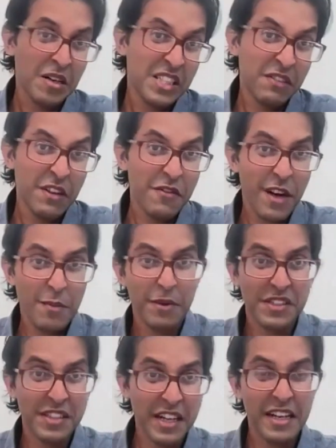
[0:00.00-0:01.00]

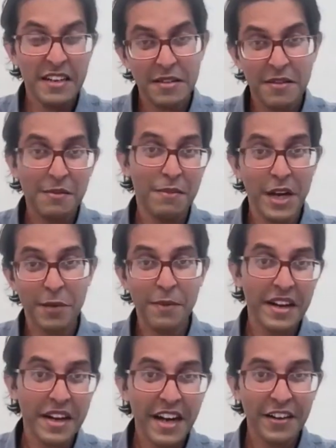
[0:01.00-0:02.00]
75% may or
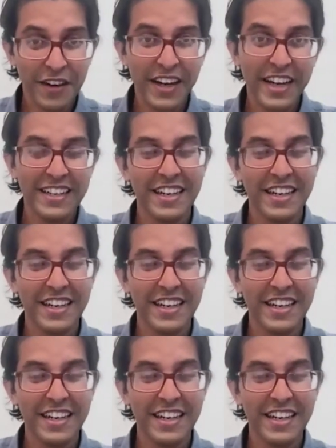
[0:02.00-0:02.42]
may not, right?